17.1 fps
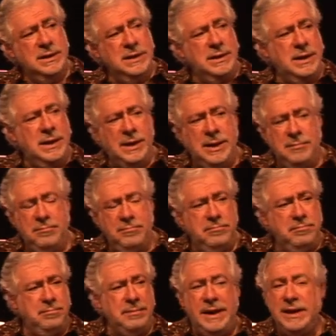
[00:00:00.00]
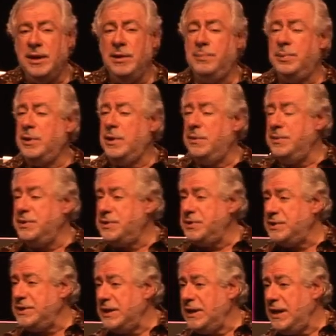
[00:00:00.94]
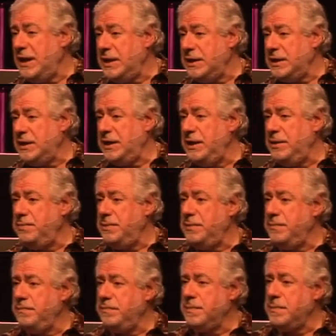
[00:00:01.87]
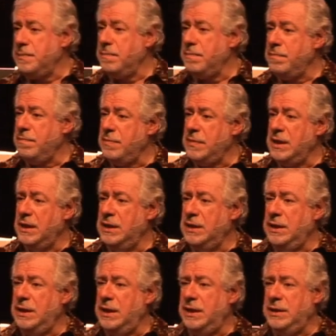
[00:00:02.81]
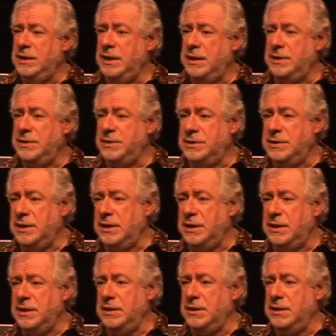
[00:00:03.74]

um, making promises he can't keep, and yet uh,